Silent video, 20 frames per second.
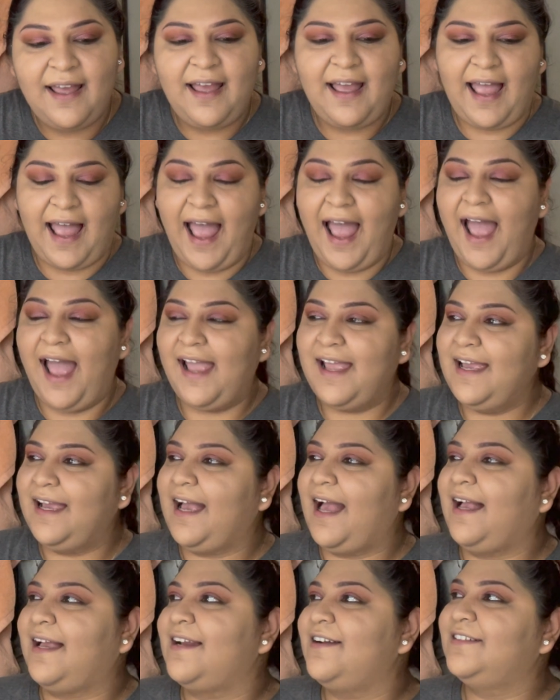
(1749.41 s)
Ah,
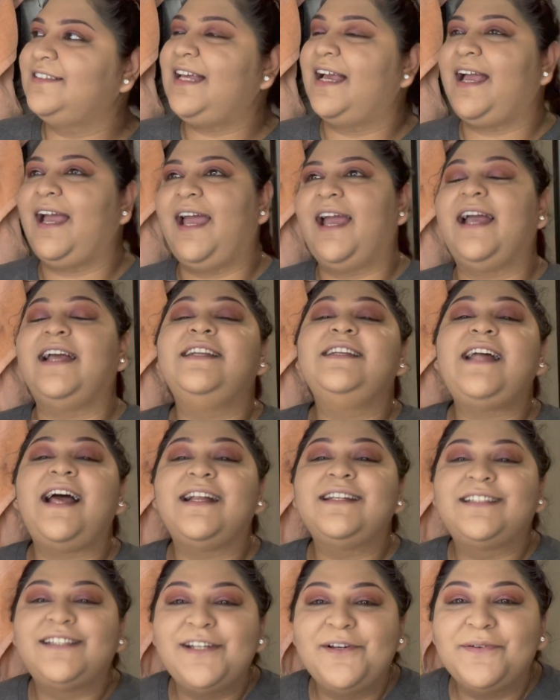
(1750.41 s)
hija, que no sé qué. And
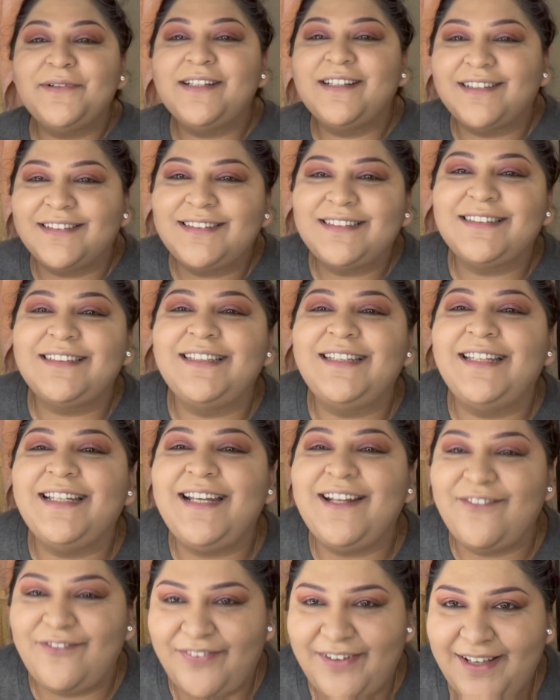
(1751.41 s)
as she was
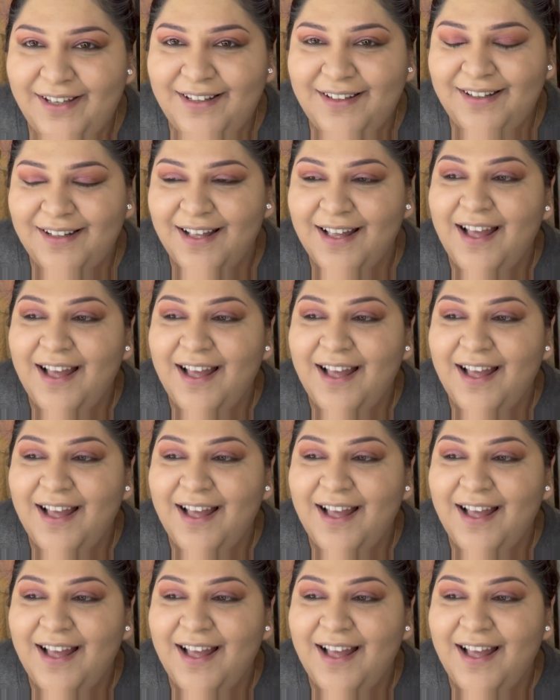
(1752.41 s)
leaving